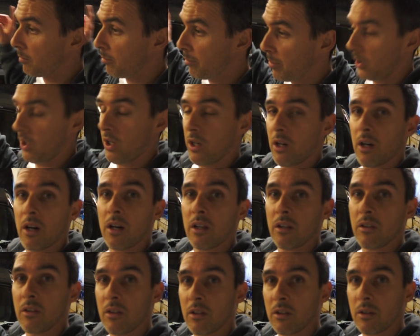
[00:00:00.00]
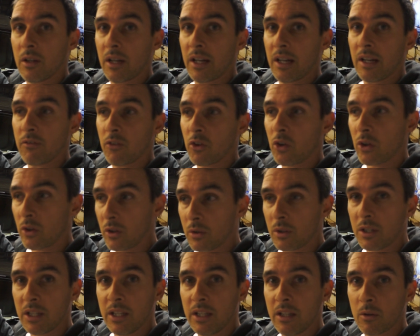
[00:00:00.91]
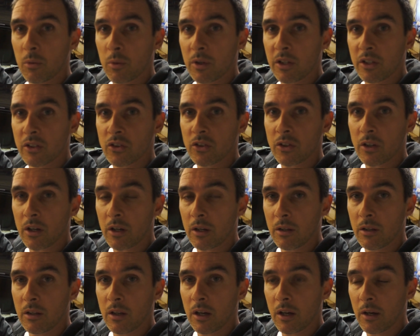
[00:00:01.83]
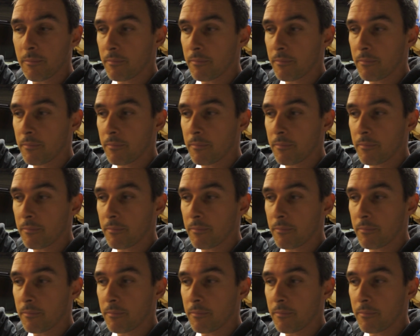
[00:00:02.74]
but I do have an oil leak, which I